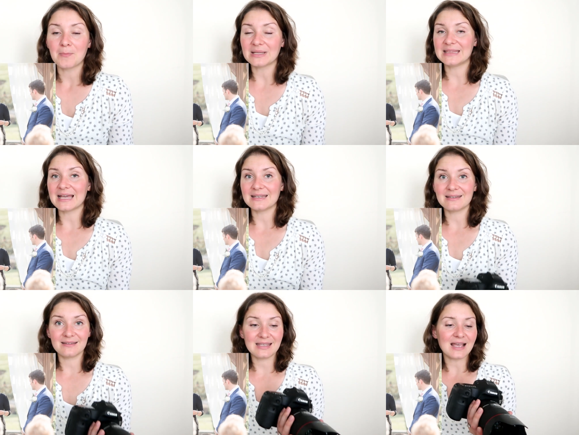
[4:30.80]
But
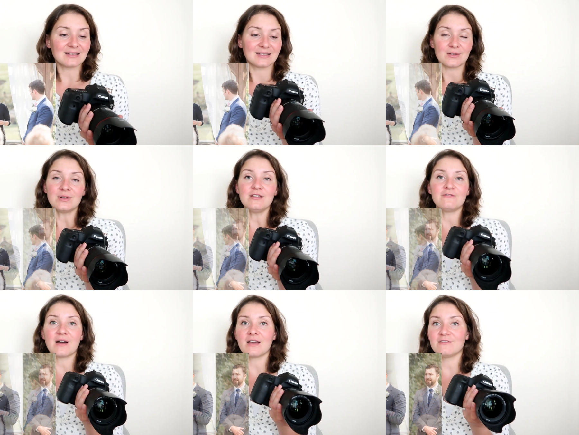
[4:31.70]
then yes,
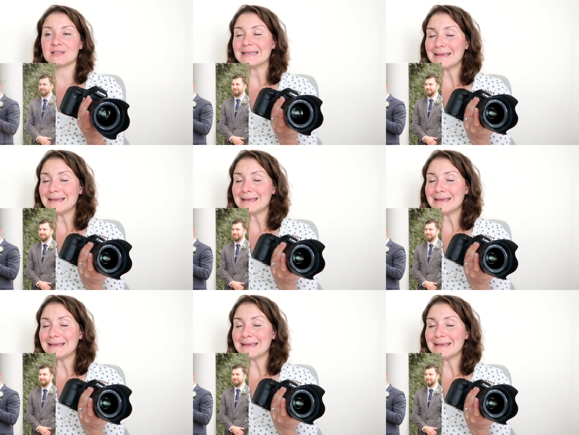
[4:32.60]
35 is